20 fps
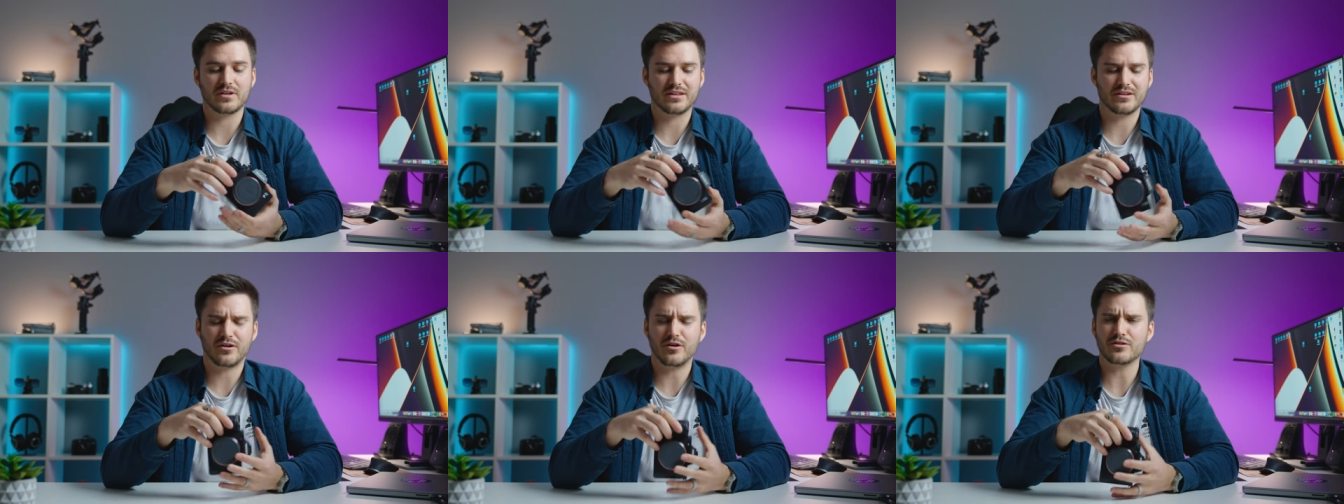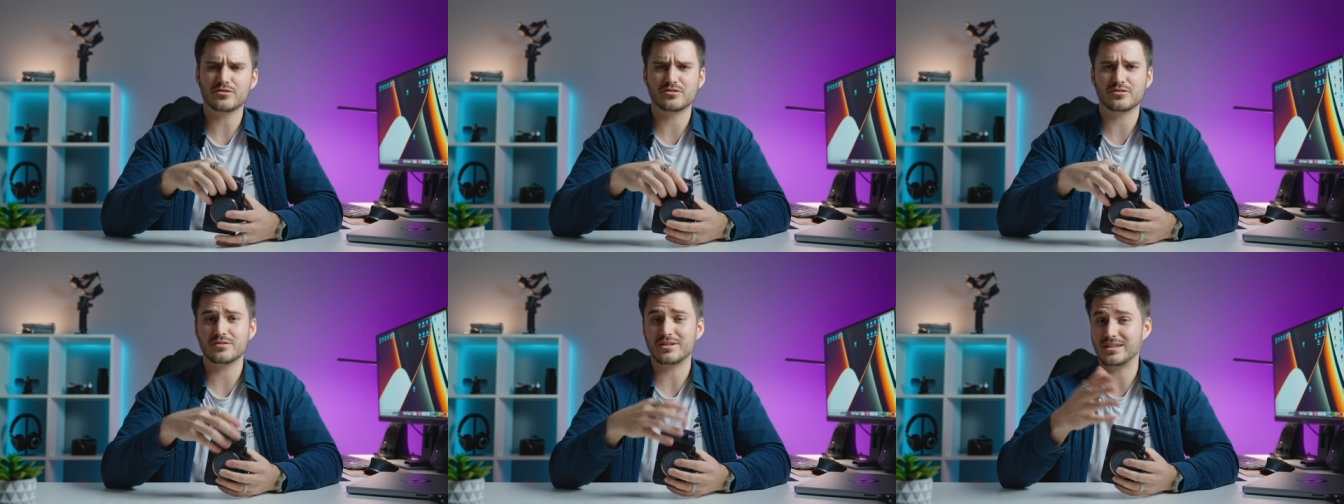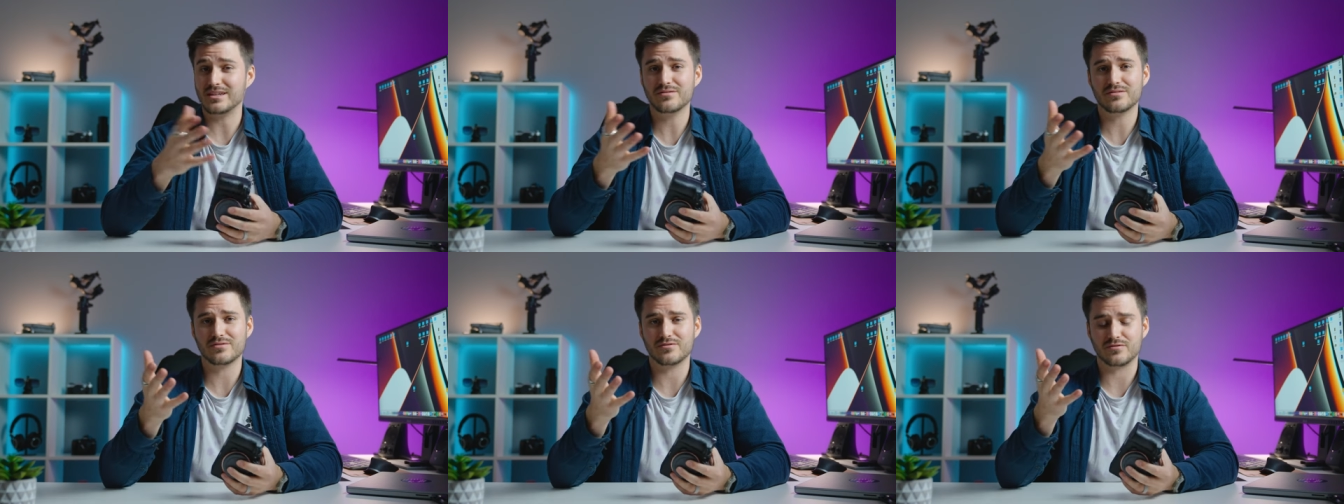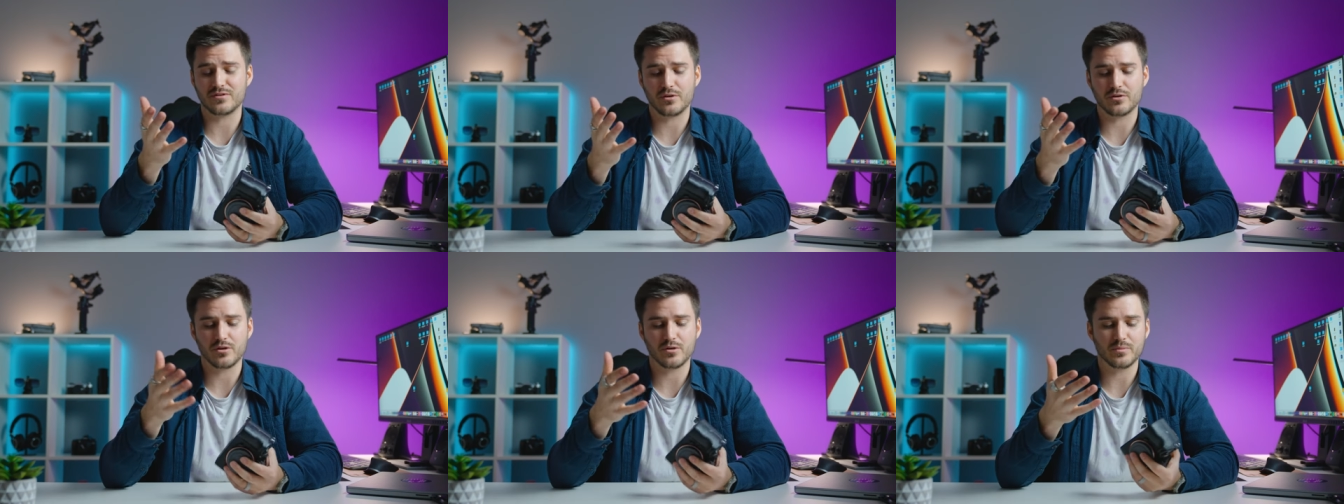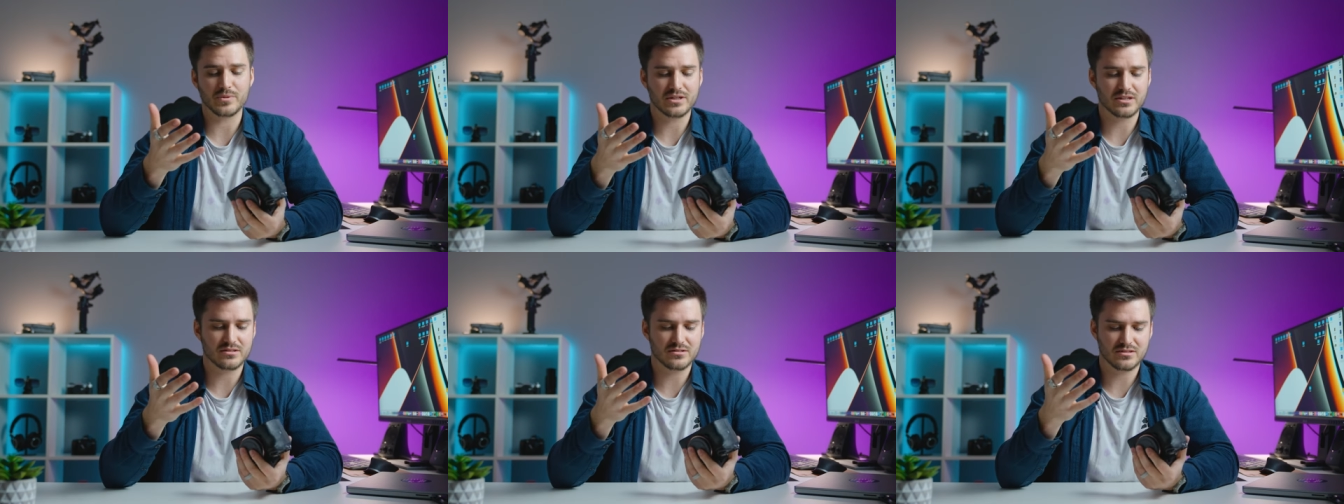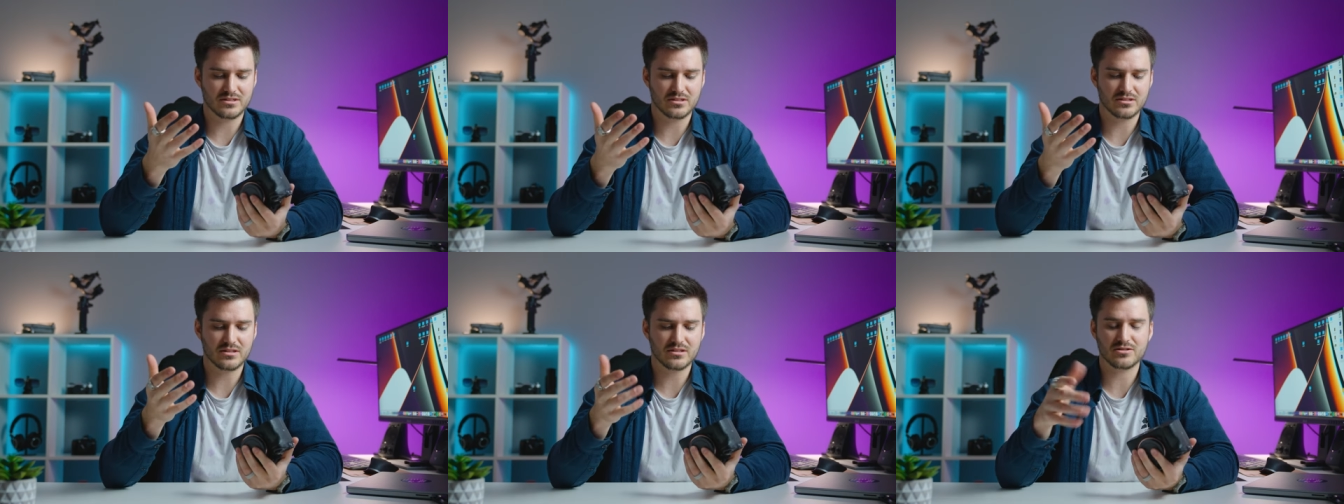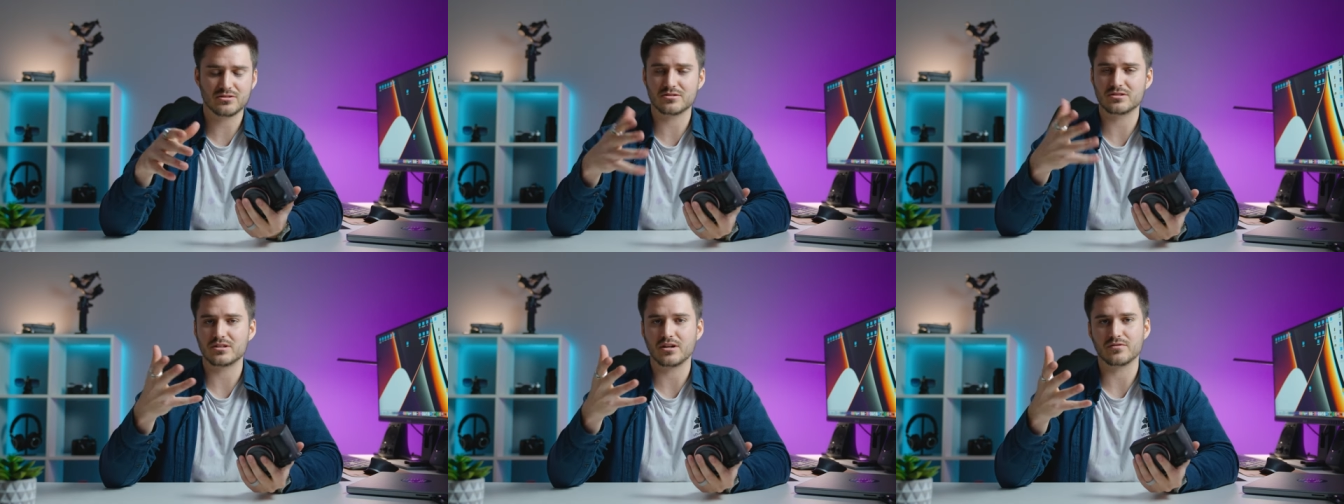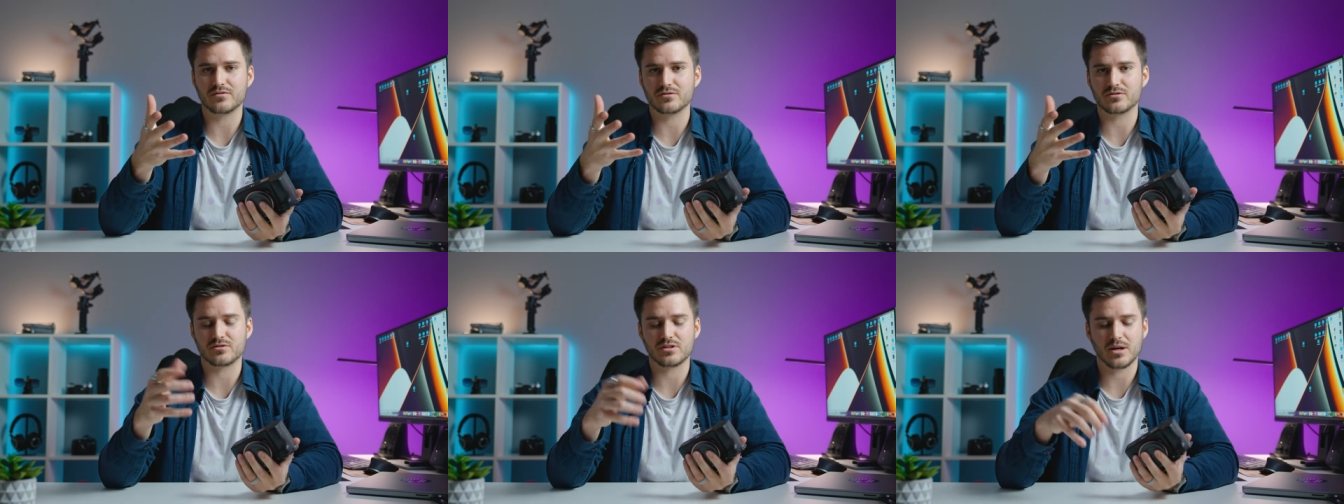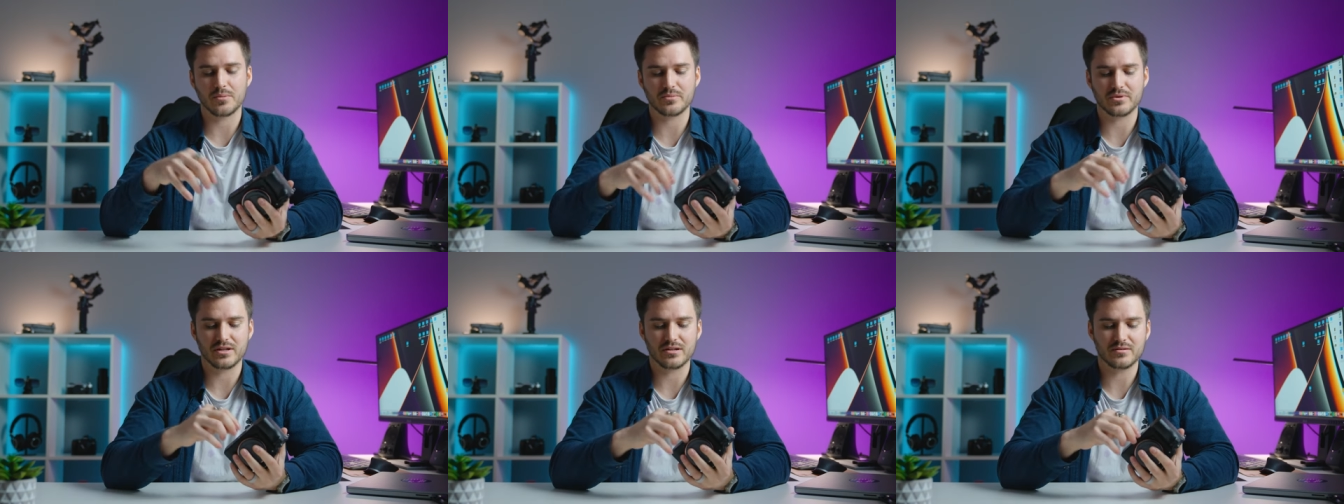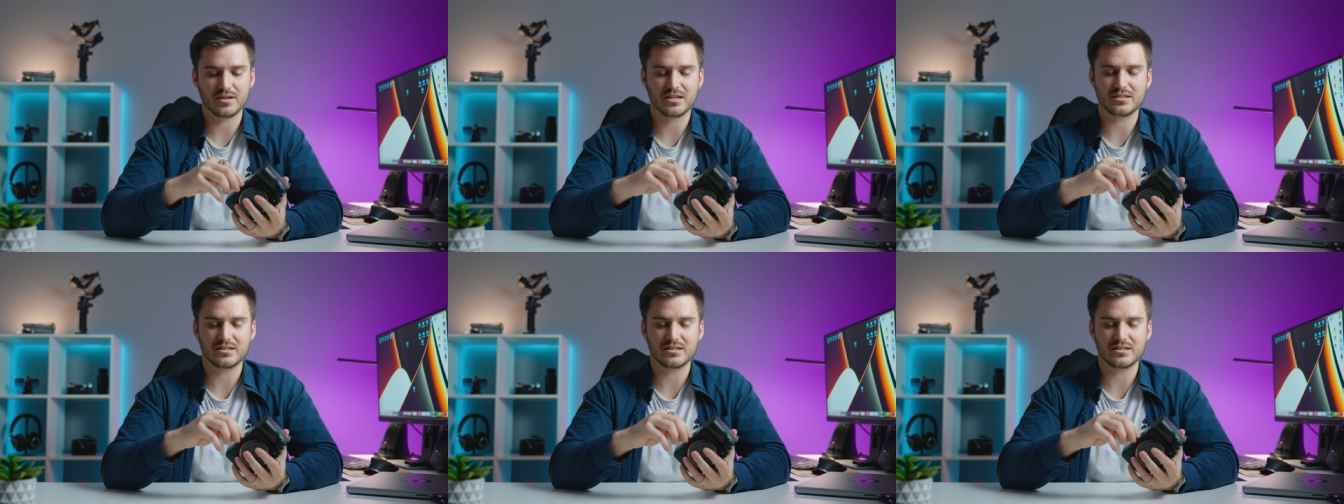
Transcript: and also even photo, because just get yourself a strap that